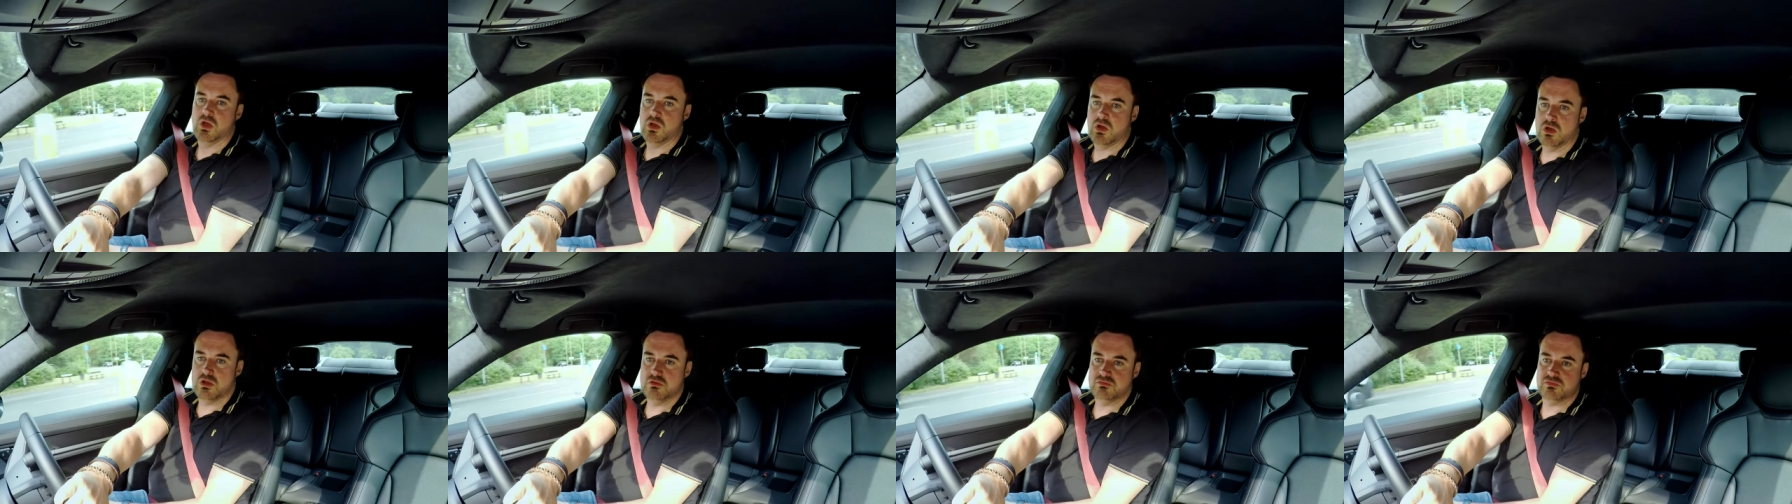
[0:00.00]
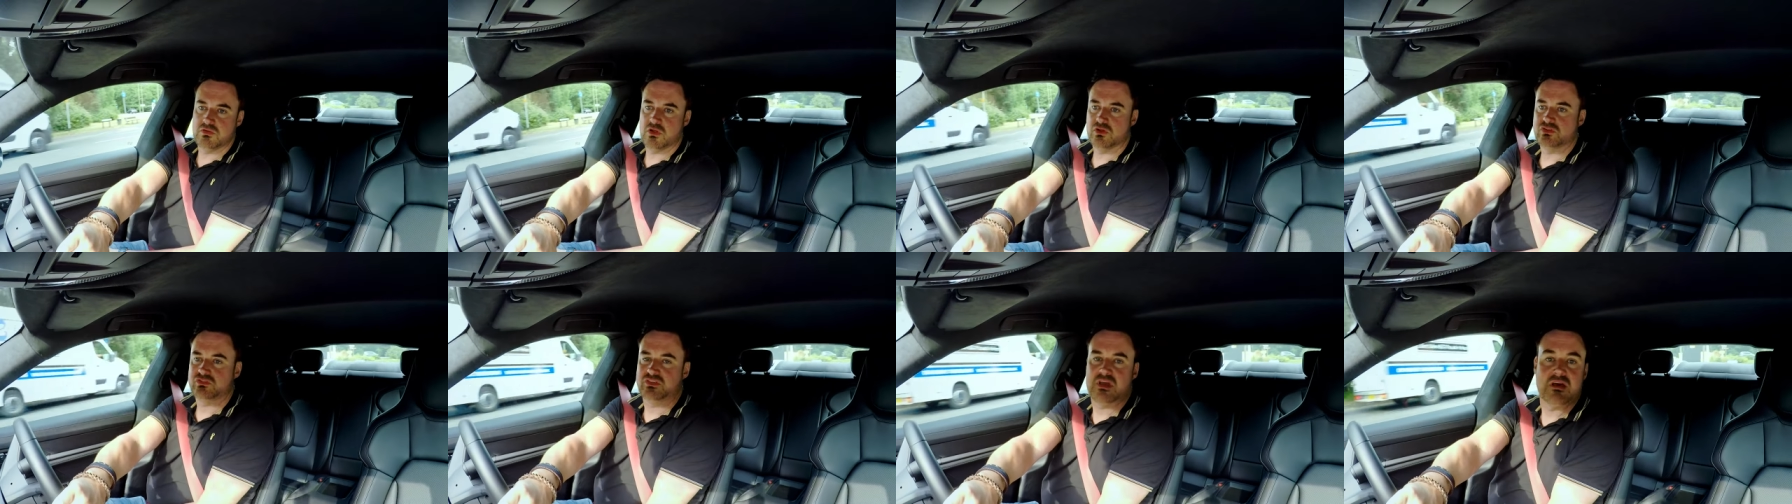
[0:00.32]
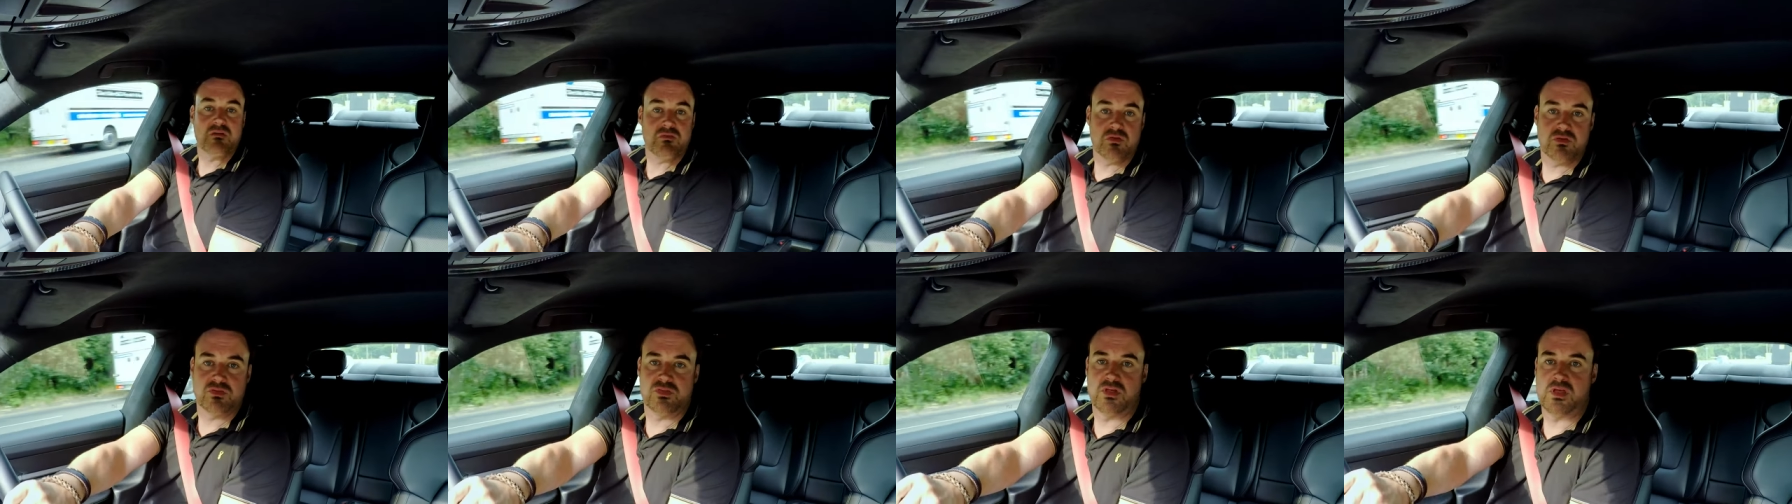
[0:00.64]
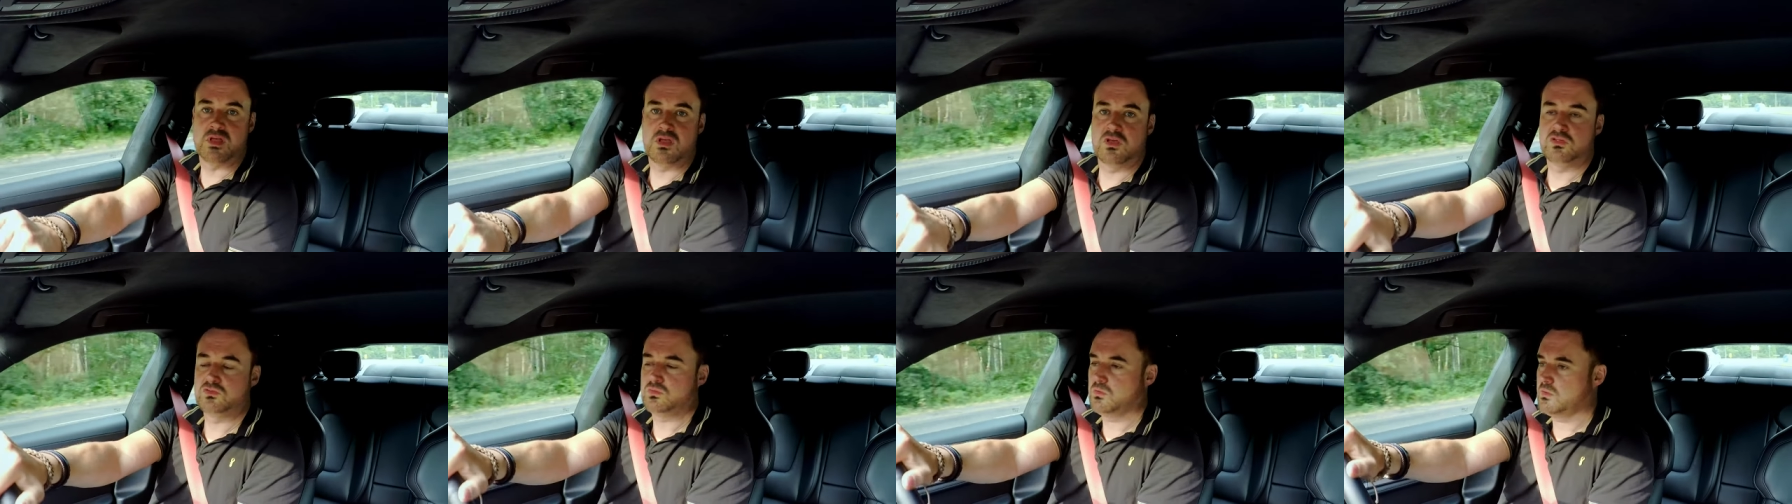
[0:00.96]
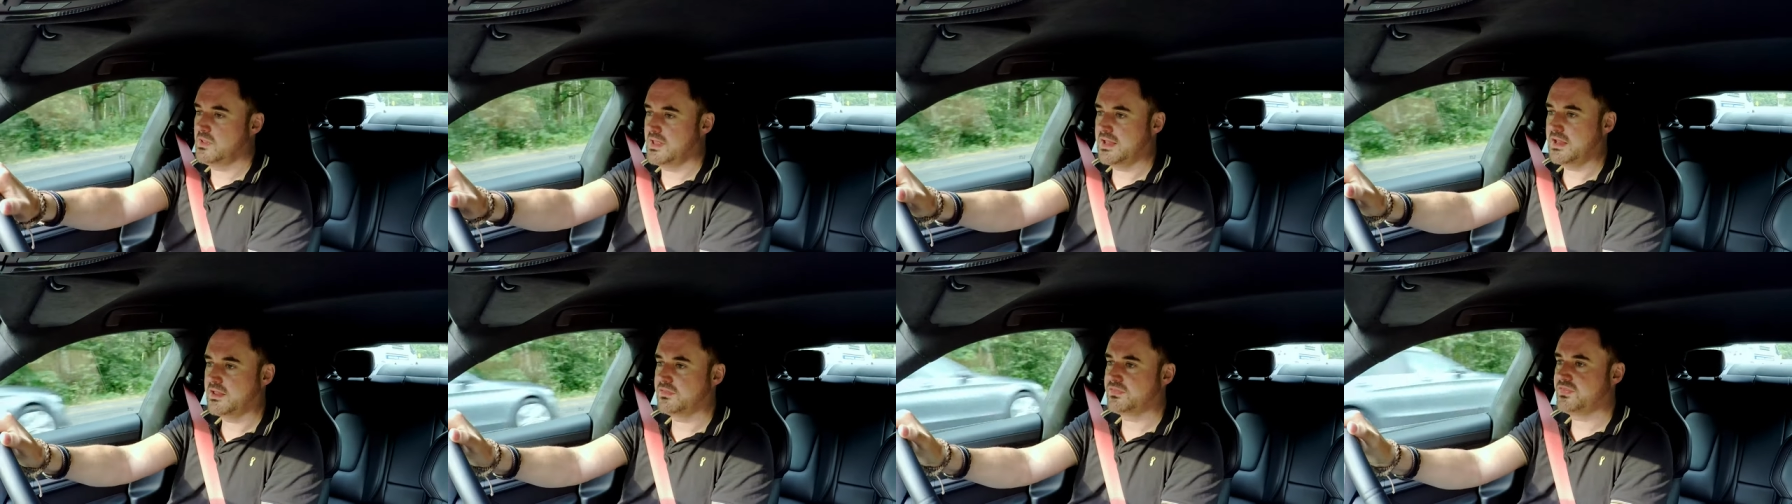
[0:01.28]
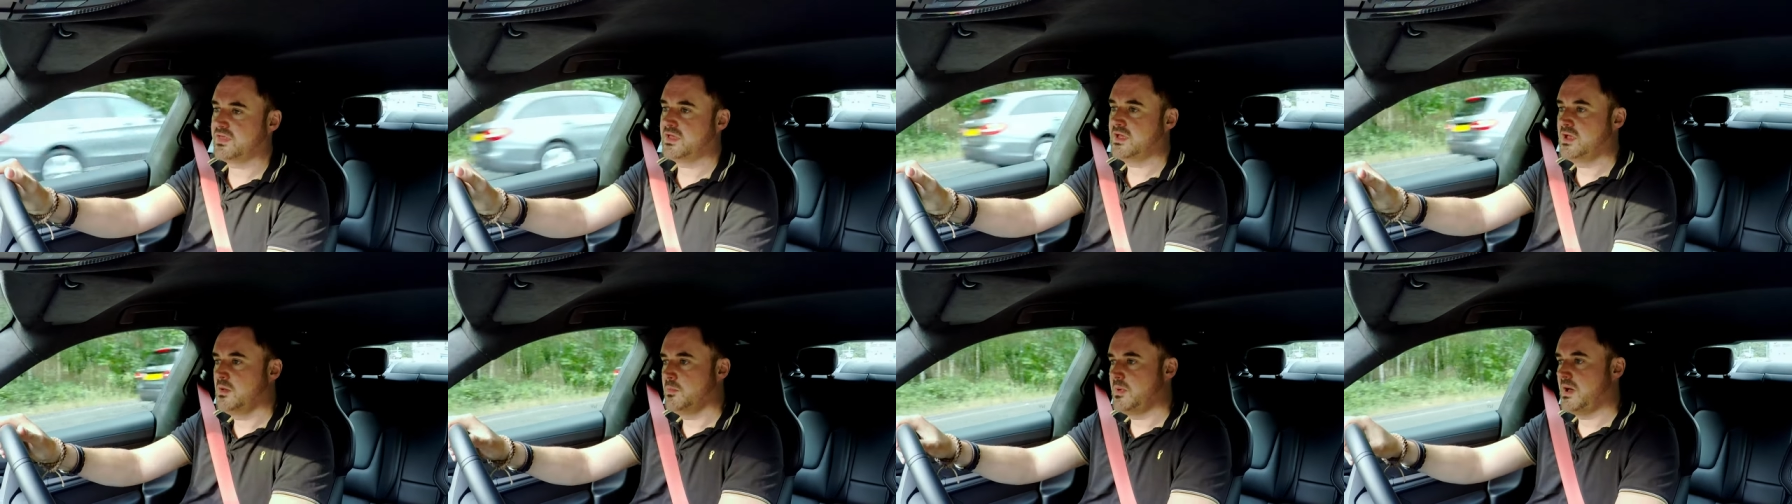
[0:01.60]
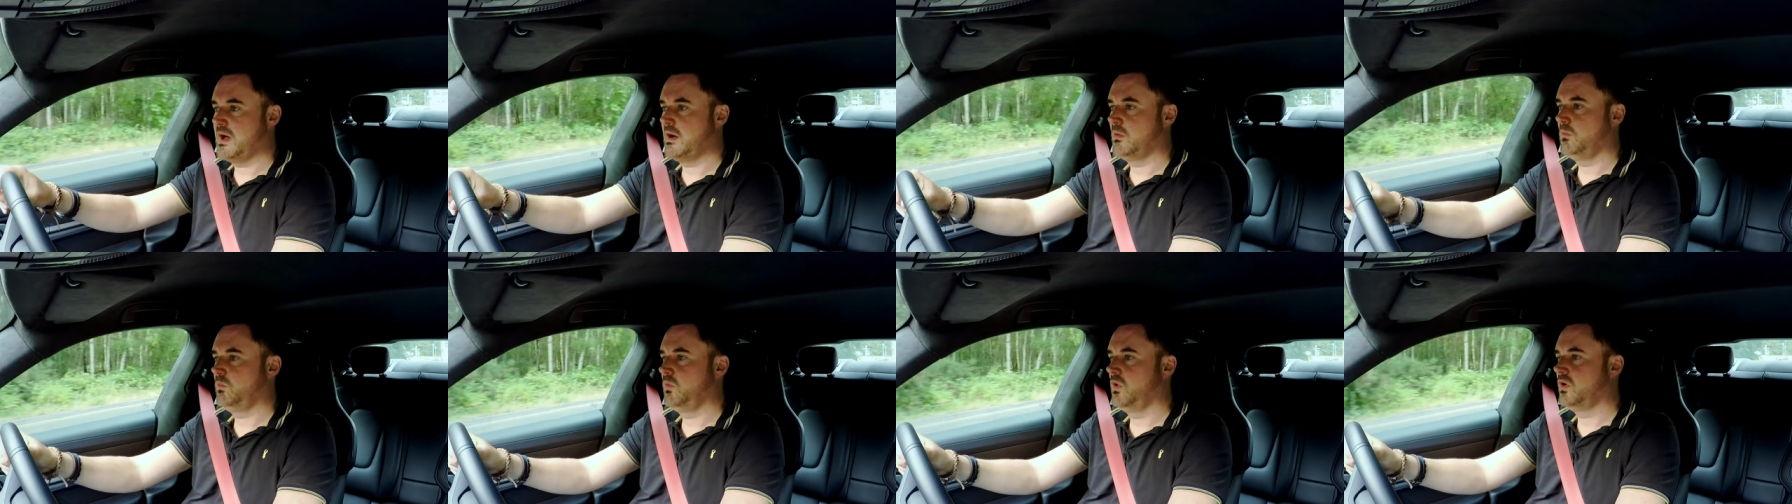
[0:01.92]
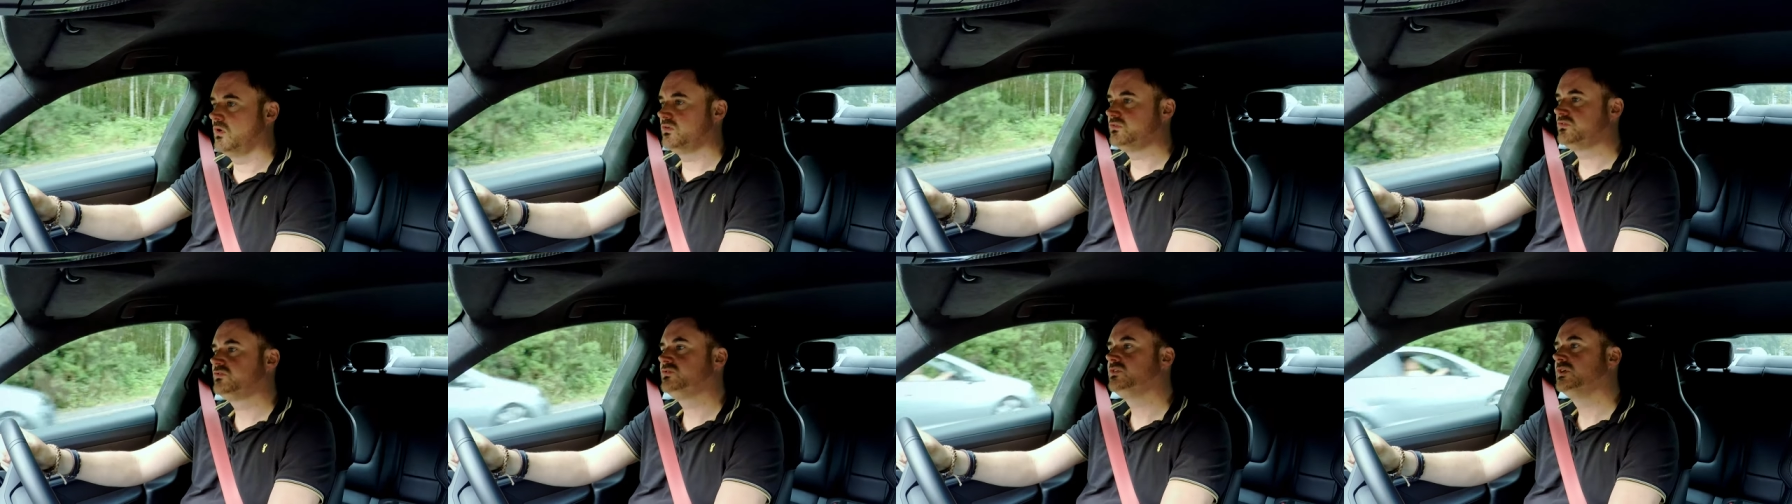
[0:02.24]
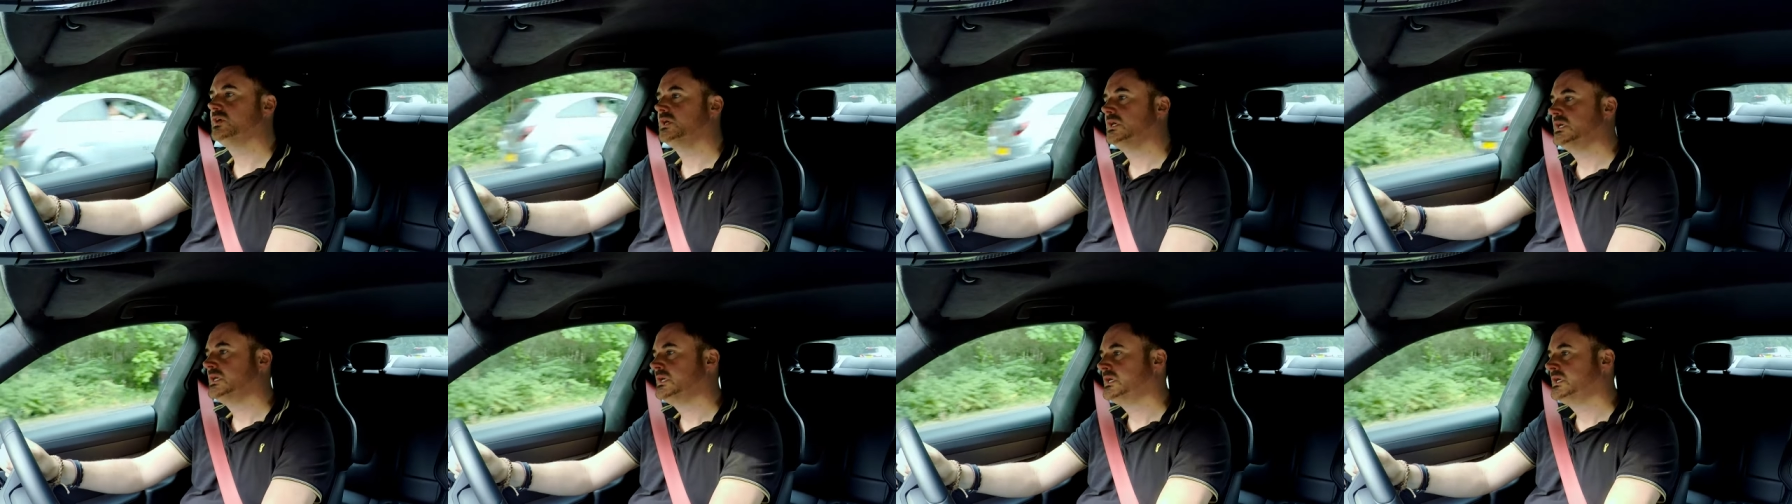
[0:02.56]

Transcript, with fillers: who've lost everything because all they could think about was